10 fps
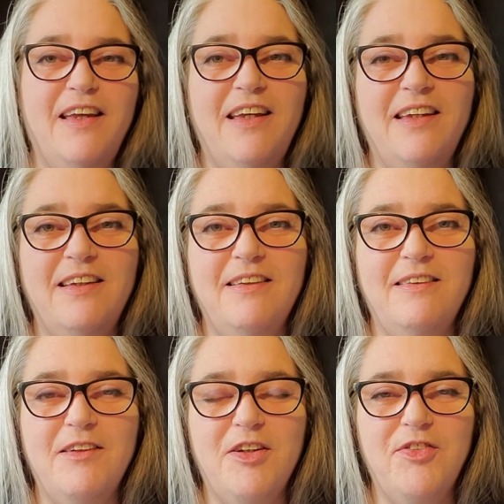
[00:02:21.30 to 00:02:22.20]
the
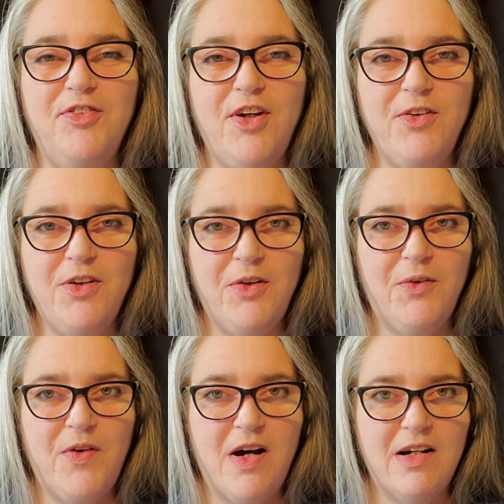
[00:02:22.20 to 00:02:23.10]

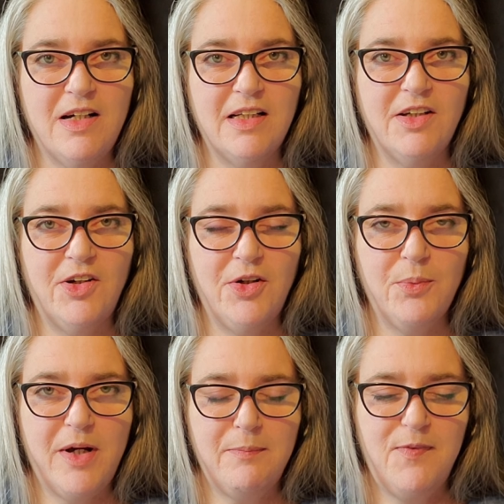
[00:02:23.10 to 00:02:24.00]
photo on her
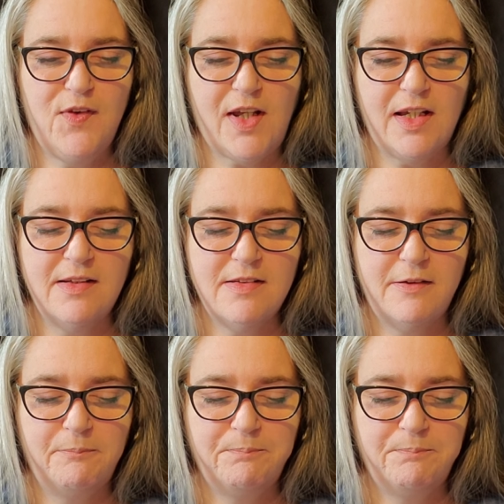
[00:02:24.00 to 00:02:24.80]
website.